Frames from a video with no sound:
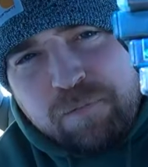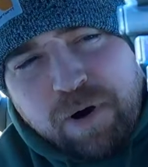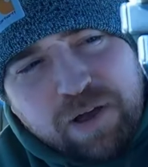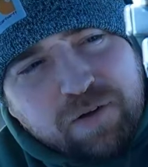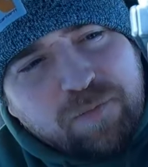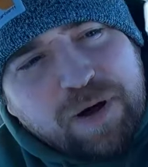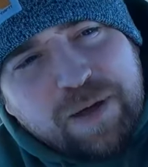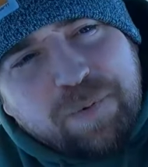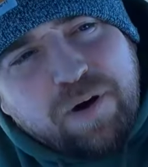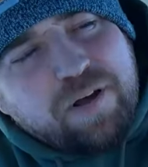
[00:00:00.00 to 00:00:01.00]
Michael,
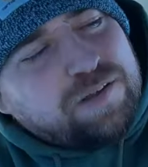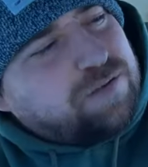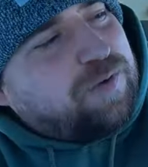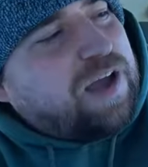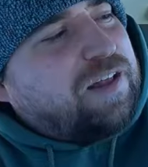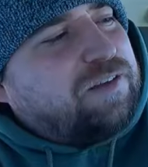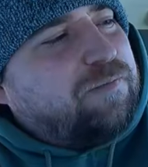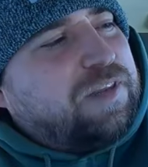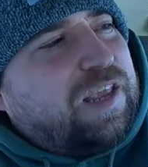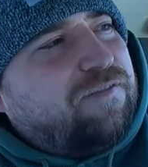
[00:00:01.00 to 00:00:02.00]
my boss? We got
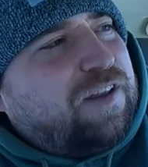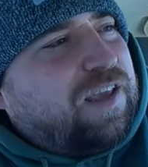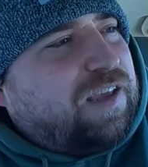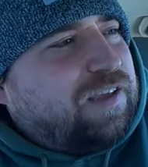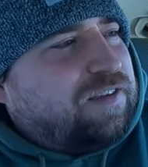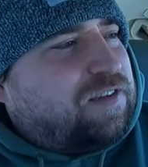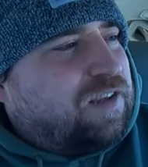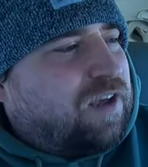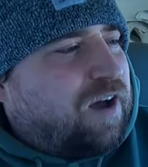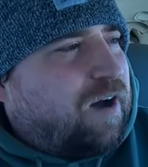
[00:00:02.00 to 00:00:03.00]
some
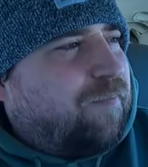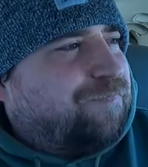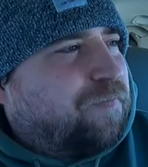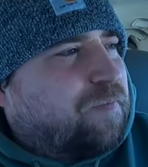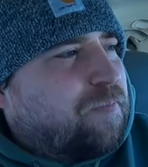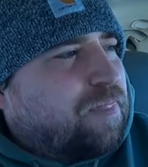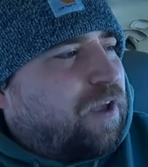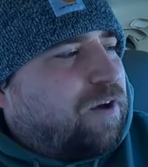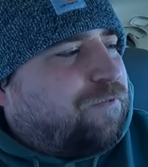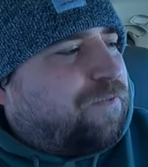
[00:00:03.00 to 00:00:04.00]
DVDs.
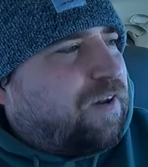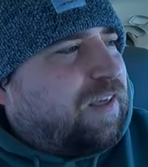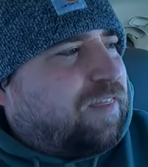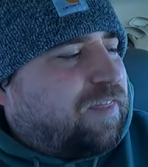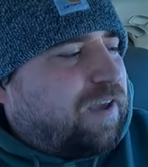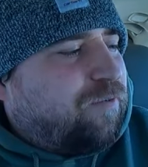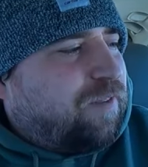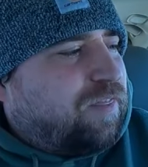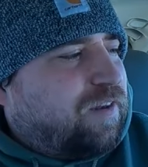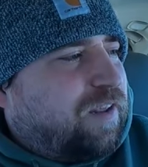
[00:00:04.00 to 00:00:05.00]
A funny thing
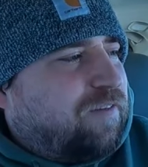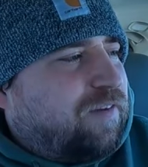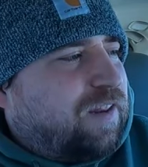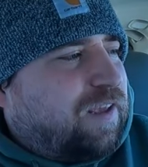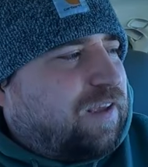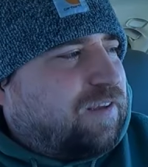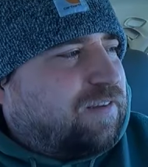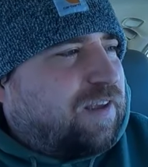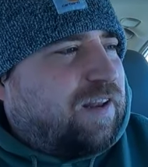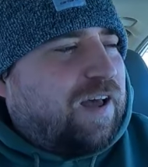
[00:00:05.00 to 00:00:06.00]
with the
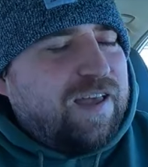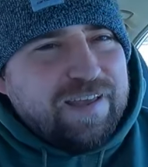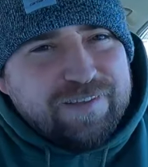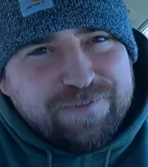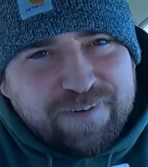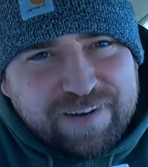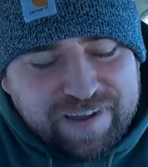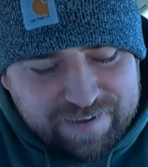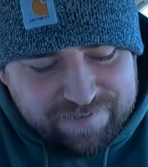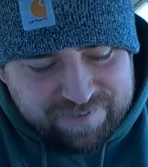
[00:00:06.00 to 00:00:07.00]
DVDs, and it's funny,
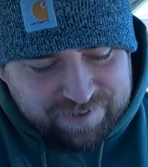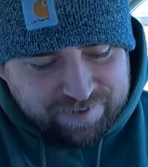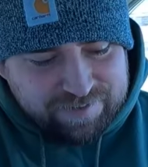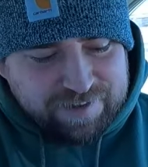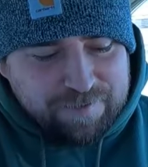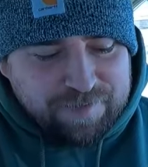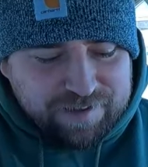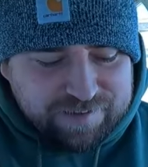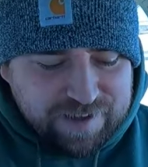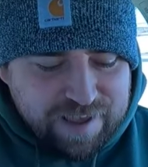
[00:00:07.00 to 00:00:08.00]
I even told Deb
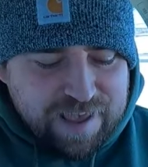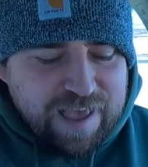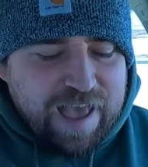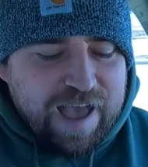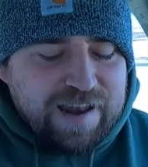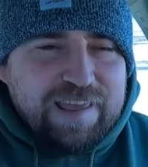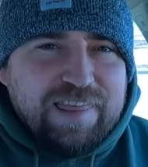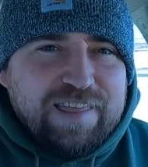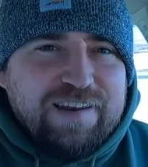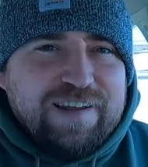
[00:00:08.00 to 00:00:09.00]
this,
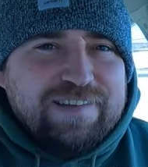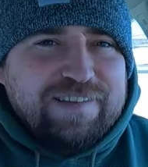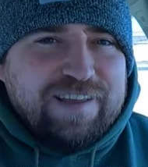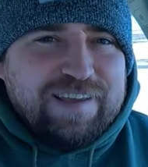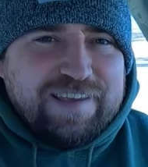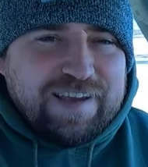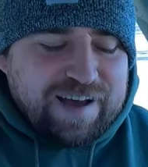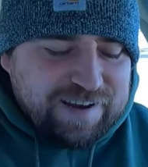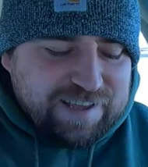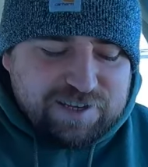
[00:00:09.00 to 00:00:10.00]
anything that's like
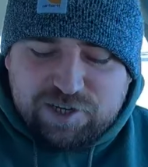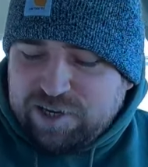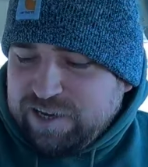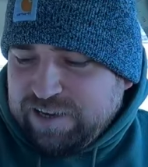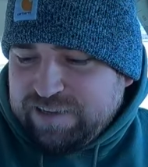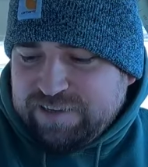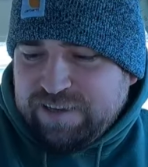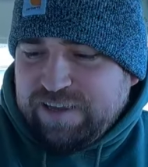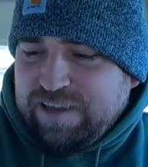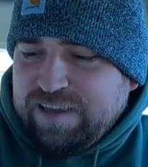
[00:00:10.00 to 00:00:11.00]
kind of
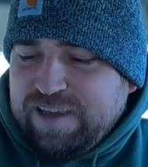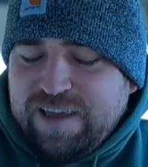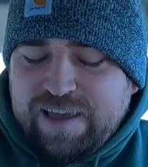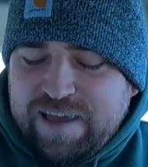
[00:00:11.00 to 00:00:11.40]
cheesy-esque,